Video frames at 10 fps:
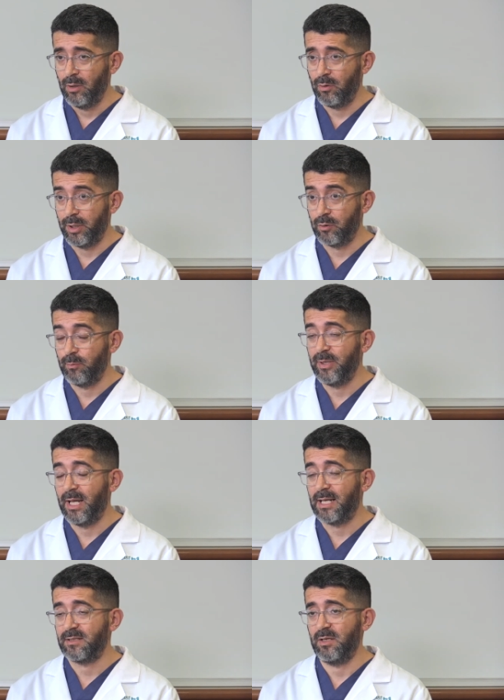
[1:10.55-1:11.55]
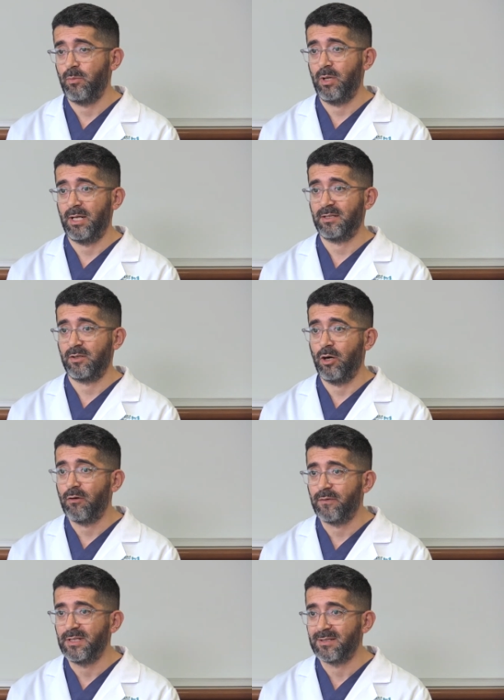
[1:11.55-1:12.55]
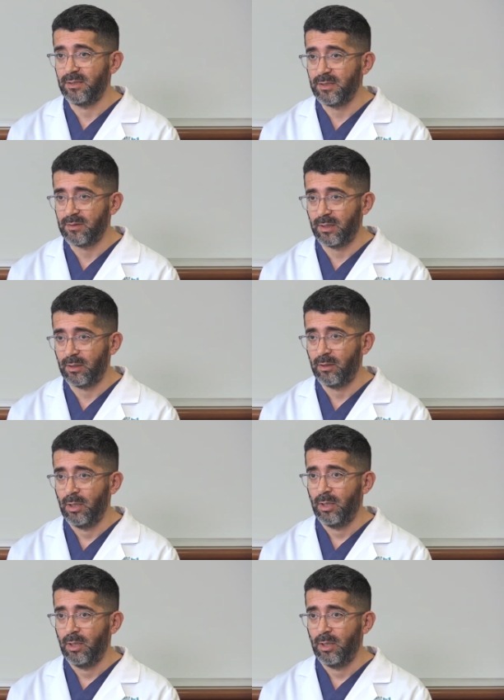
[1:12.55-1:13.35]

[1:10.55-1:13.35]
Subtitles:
or it could be as simple as coughing, sneezing,